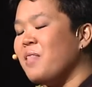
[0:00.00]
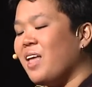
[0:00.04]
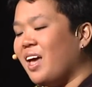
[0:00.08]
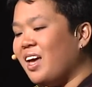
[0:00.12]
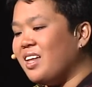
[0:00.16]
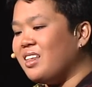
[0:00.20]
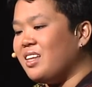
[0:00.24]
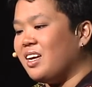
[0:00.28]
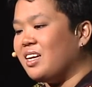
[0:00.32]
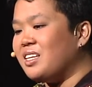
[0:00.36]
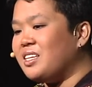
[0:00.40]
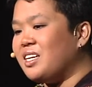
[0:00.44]

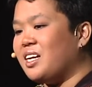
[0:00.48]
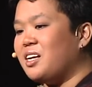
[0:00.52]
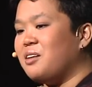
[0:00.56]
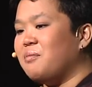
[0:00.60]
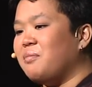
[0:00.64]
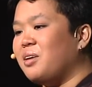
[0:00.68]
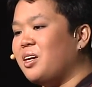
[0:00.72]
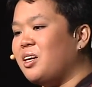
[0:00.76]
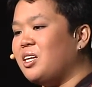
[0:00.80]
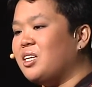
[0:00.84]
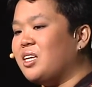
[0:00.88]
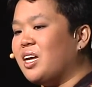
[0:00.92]
And they tell
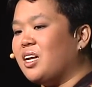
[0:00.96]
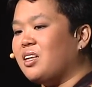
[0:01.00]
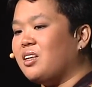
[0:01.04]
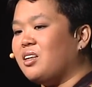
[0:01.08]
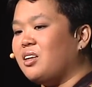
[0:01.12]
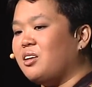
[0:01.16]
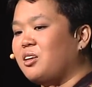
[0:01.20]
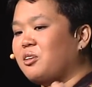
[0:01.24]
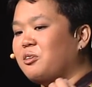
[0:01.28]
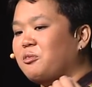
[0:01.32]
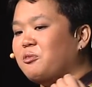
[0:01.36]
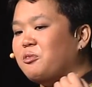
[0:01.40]
me that
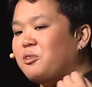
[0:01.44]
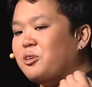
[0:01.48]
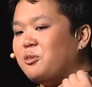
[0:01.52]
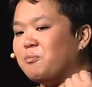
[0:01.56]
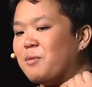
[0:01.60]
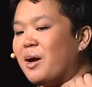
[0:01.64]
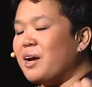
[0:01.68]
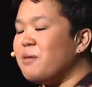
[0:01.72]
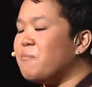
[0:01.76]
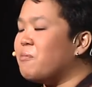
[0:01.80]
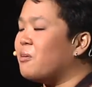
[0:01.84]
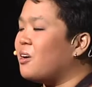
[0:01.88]

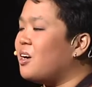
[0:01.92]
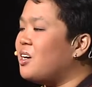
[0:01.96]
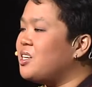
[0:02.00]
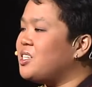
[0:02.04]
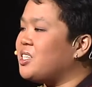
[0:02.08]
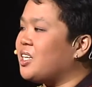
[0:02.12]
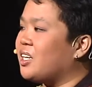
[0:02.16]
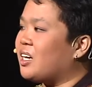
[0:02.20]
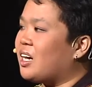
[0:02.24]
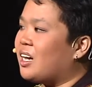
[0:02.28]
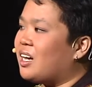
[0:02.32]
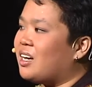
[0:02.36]
my
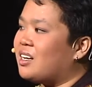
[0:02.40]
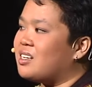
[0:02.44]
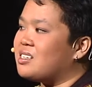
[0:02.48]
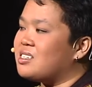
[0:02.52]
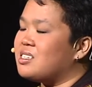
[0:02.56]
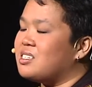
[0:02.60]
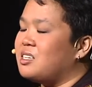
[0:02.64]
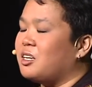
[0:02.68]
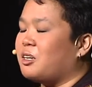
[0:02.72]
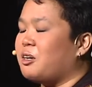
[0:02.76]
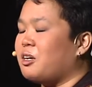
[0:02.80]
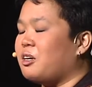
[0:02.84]
project
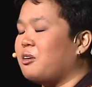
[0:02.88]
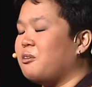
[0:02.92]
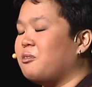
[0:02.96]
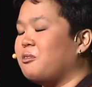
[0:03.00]
has the